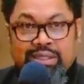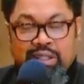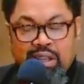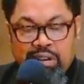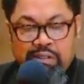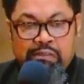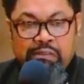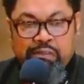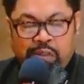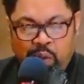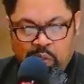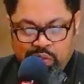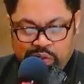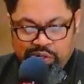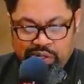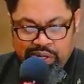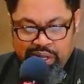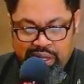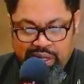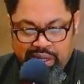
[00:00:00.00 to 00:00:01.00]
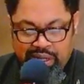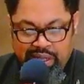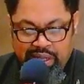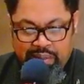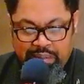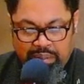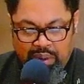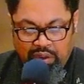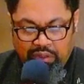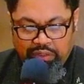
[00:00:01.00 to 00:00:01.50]
unfortunately,
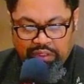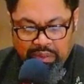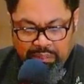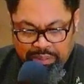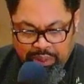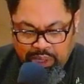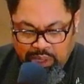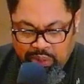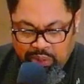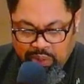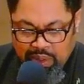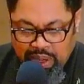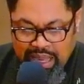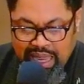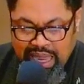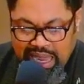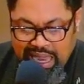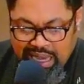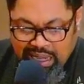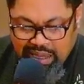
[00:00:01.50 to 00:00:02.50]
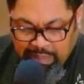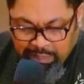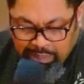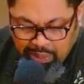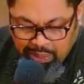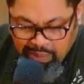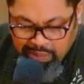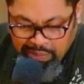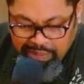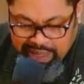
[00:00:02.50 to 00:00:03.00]
both the pew and the
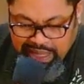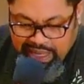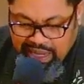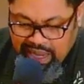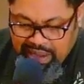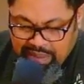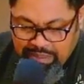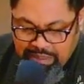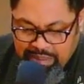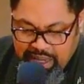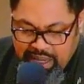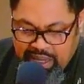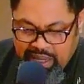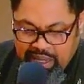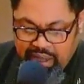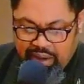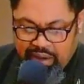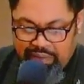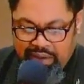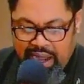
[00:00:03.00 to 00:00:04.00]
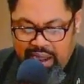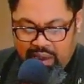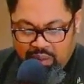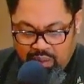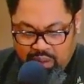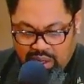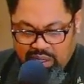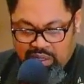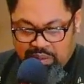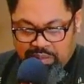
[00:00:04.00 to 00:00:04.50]
pulpit in many of our
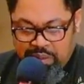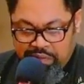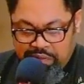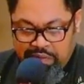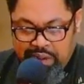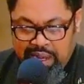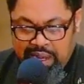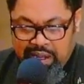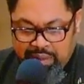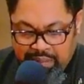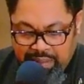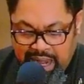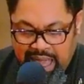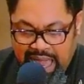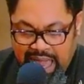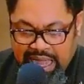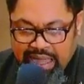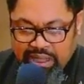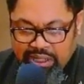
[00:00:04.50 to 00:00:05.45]
once prophetic black